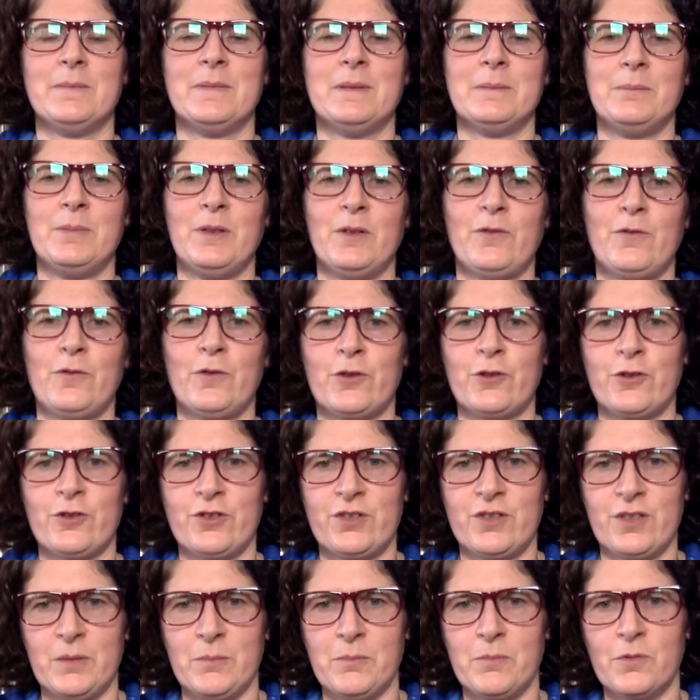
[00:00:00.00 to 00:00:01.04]
before
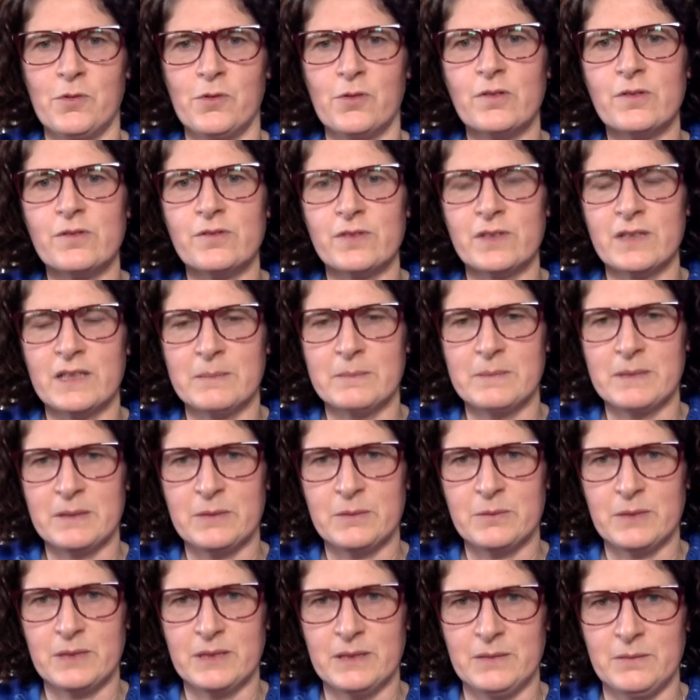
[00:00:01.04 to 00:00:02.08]
she moves, but
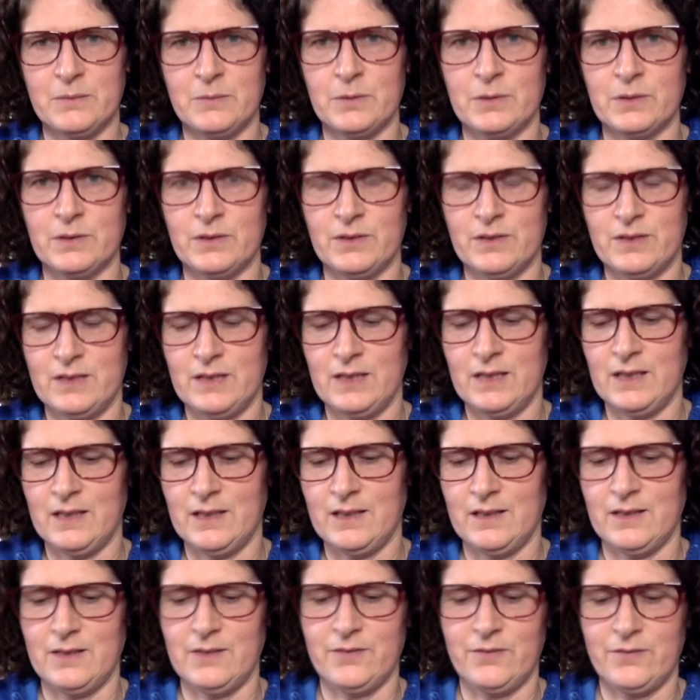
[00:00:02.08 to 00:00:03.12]
we will see
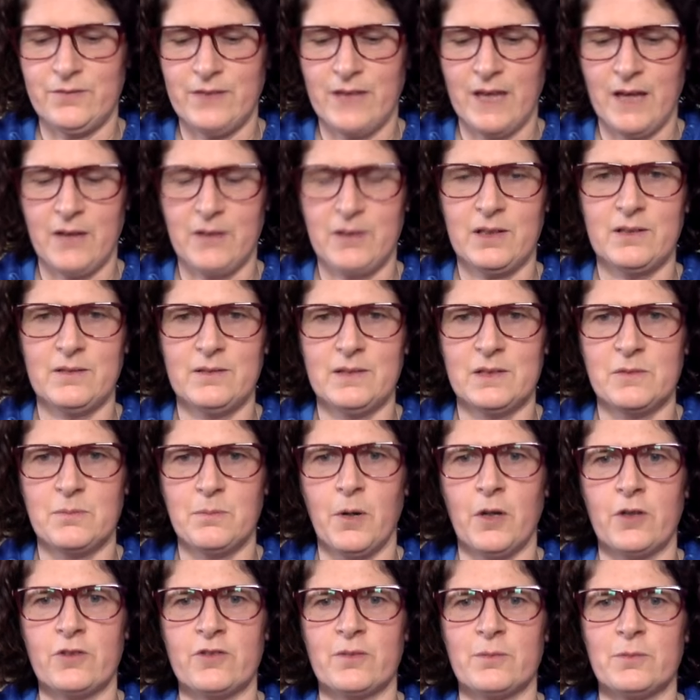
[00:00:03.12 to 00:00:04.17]
if that is
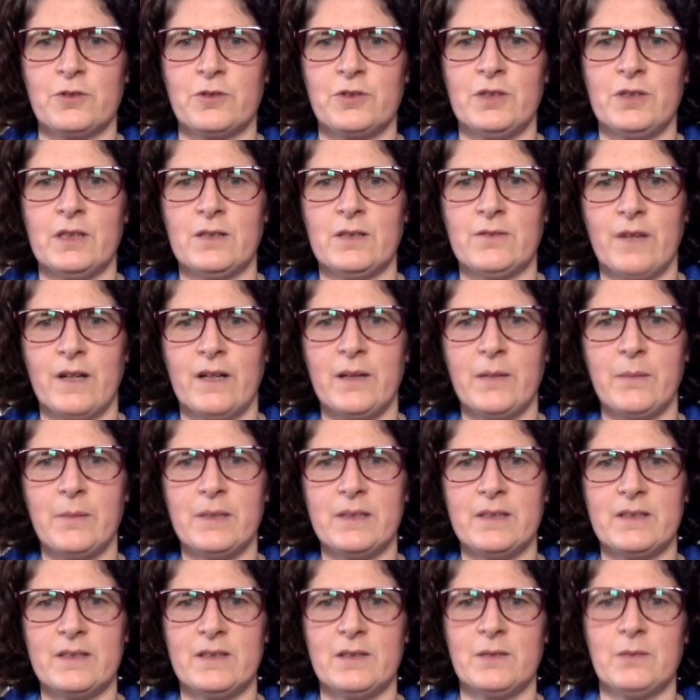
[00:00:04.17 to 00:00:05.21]
possible. She is very
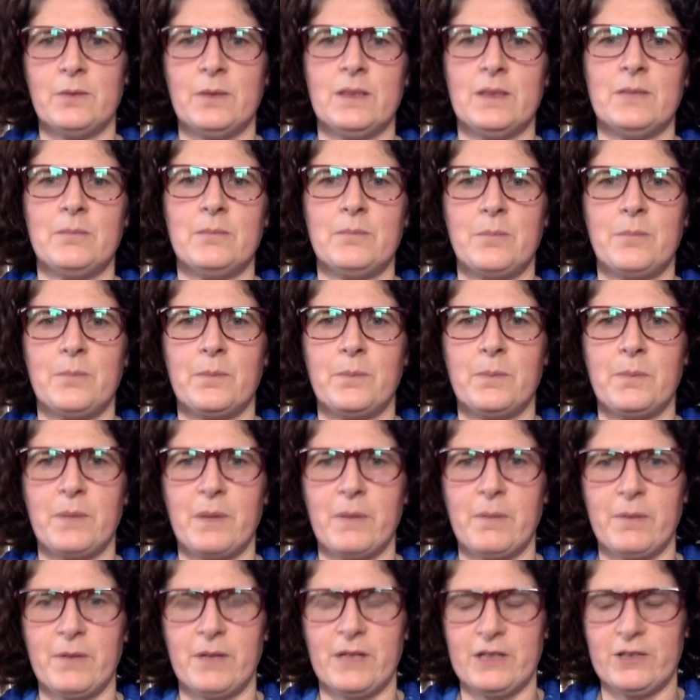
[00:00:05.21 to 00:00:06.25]
busy with
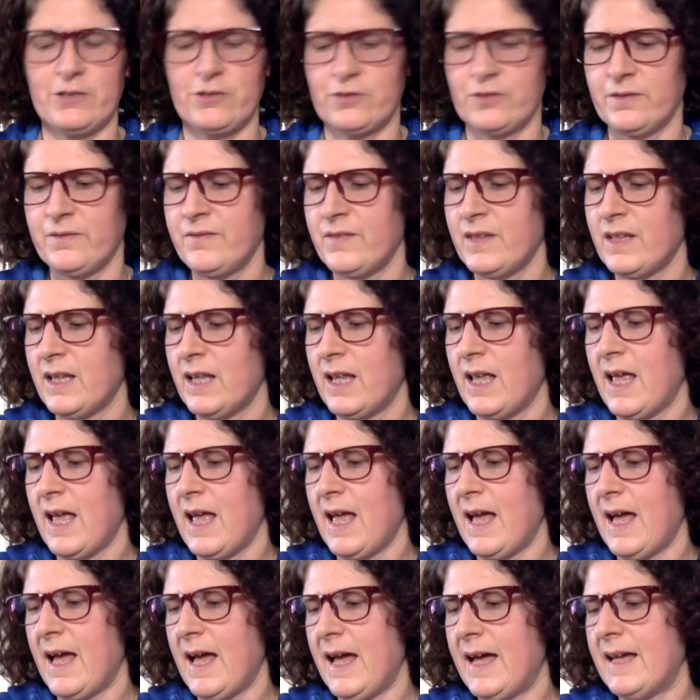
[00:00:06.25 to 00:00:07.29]
preparation.
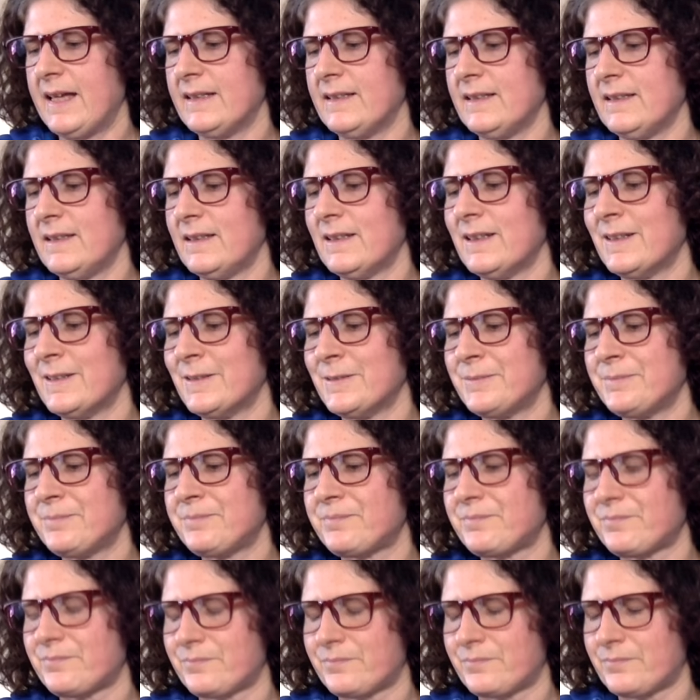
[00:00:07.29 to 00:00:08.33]
And
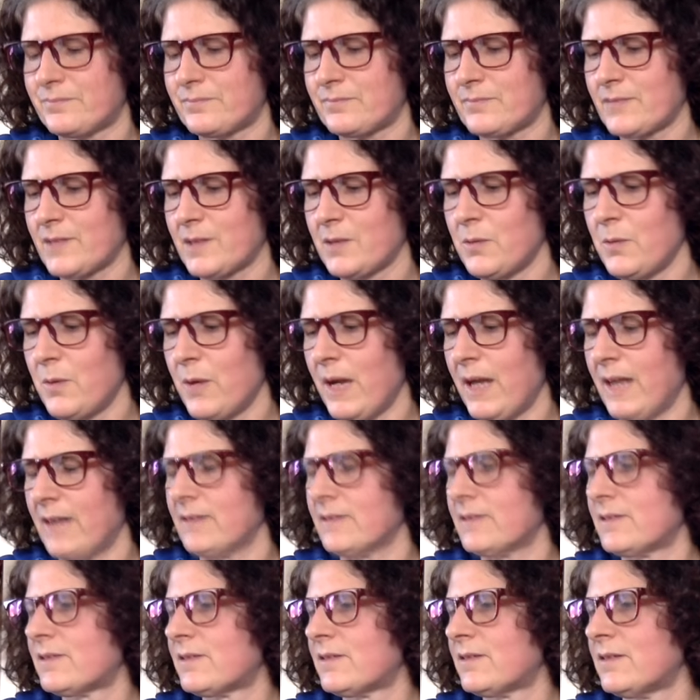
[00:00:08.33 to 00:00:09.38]
who
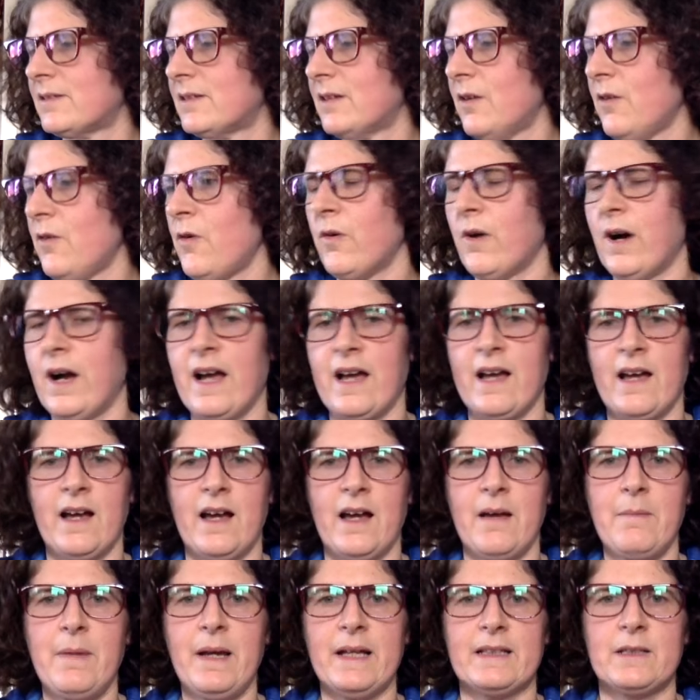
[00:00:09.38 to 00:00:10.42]
else? Oh,
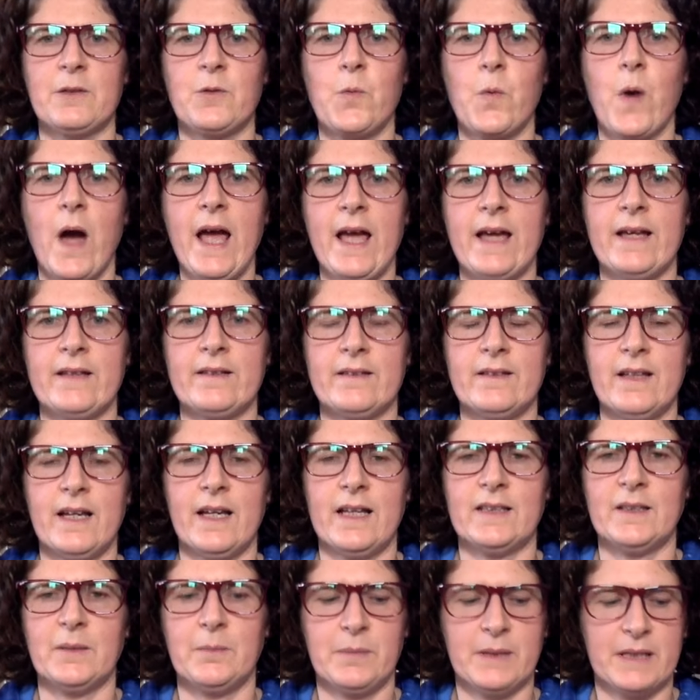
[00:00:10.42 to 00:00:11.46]
I met Gwen
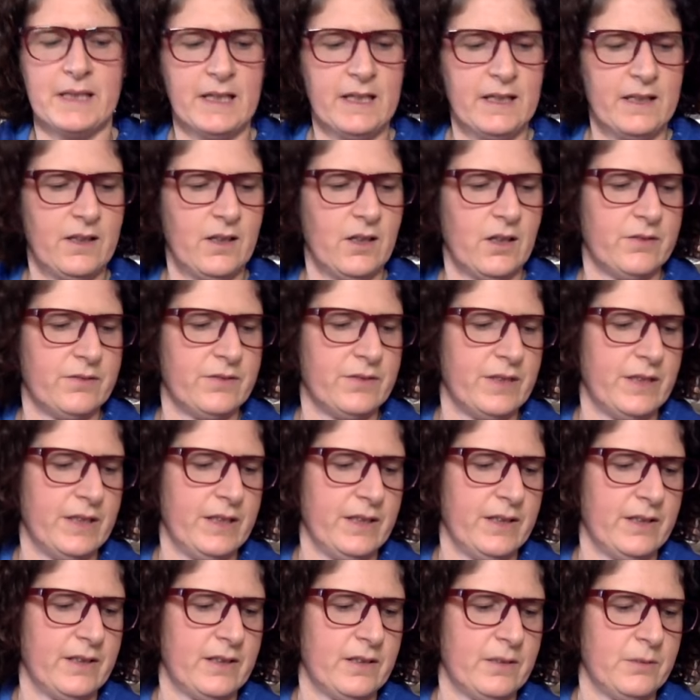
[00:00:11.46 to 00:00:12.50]
at the beginning of the
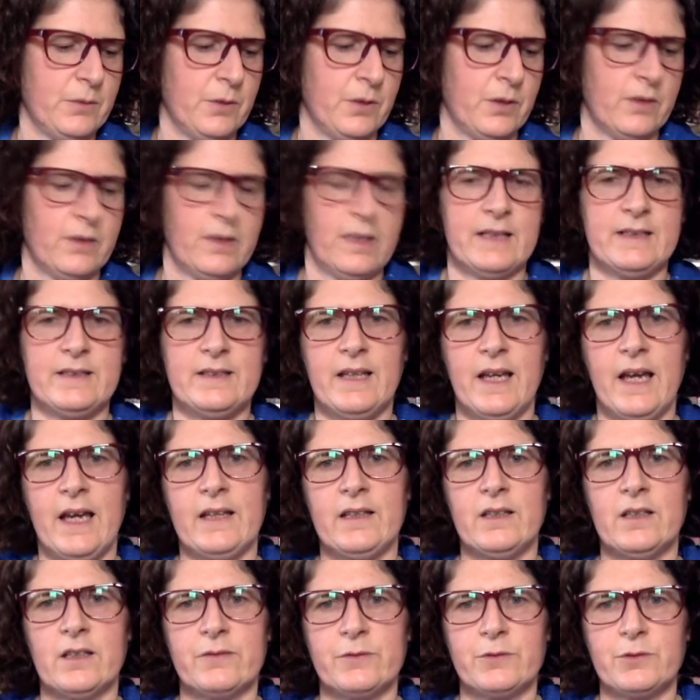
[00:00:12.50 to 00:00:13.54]
year. Well, at the
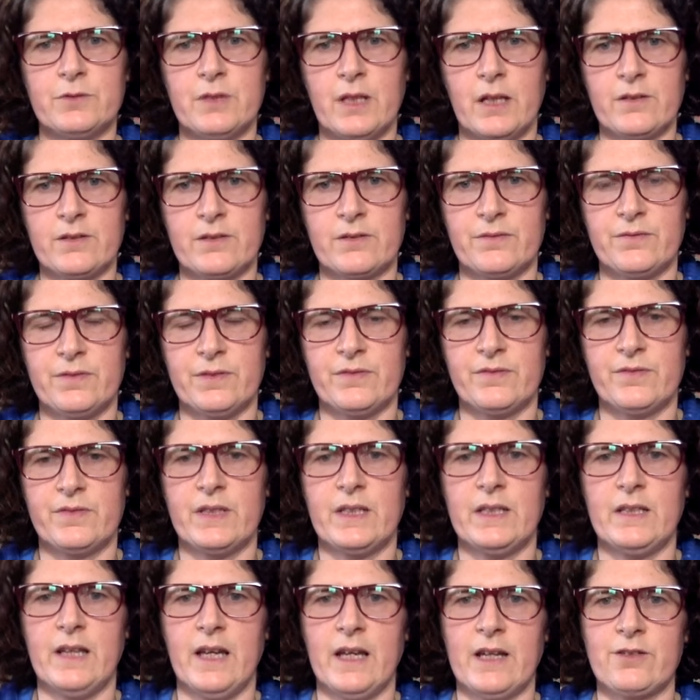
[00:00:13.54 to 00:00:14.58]
end of
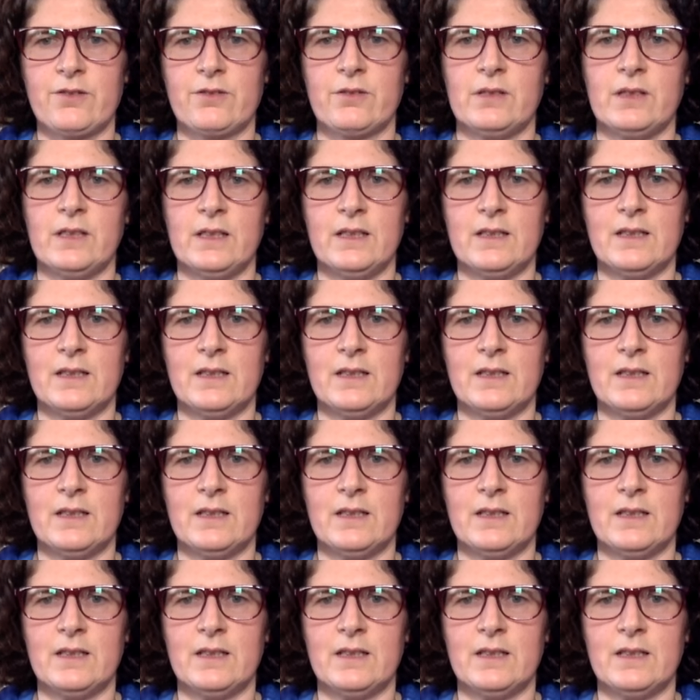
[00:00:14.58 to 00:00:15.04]
2015, actually.